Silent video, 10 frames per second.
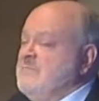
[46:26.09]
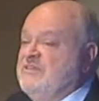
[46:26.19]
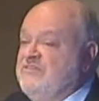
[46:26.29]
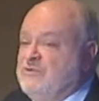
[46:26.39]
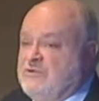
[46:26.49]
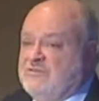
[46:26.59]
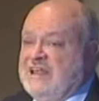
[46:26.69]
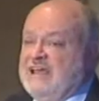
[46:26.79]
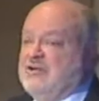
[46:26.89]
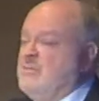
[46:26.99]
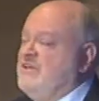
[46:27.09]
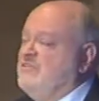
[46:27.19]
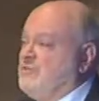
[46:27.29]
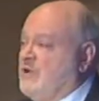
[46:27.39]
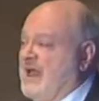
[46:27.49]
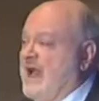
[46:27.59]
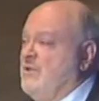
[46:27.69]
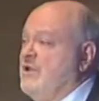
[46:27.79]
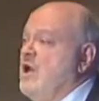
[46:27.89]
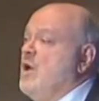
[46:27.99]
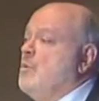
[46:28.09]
but sooner or later we sort out